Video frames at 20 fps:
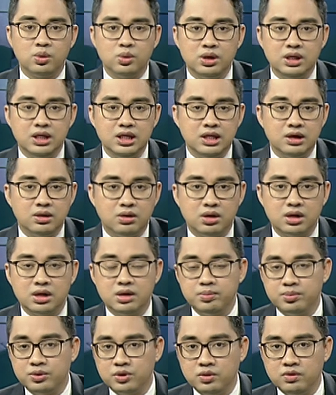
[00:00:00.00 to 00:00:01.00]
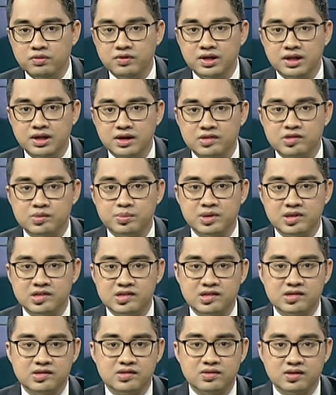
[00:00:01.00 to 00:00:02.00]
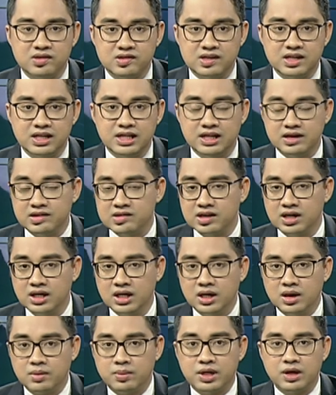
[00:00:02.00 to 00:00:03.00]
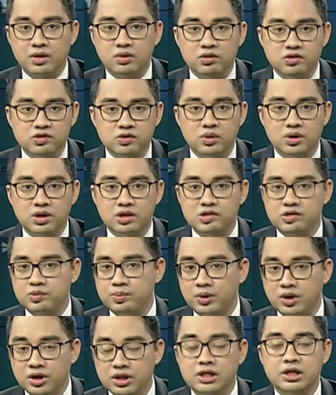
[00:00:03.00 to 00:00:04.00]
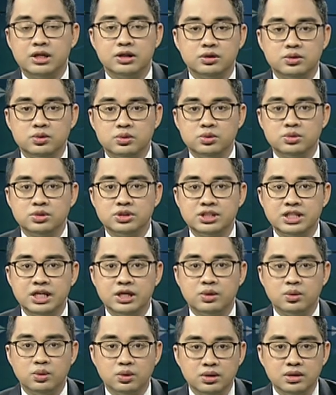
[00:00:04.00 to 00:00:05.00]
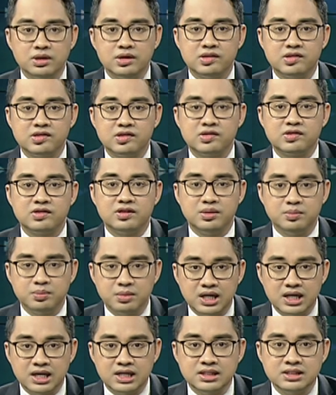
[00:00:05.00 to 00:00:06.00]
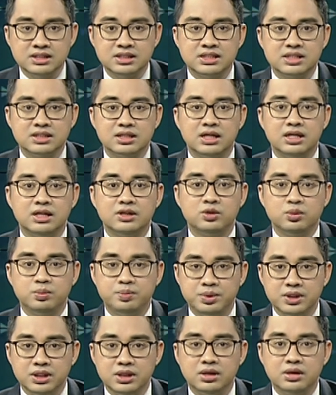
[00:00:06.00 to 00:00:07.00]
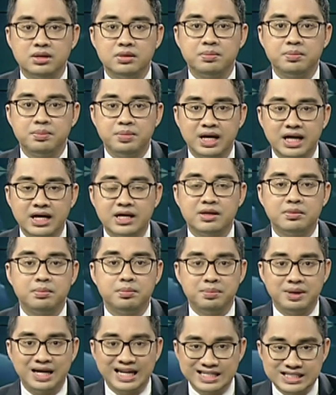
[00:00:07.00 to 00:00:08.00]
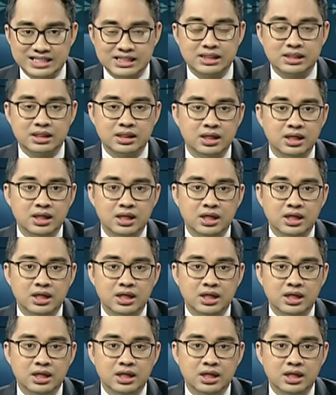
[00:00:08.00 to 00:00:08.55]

only on improving its business resilience, but also on responding to stakeholders' demands to build back better.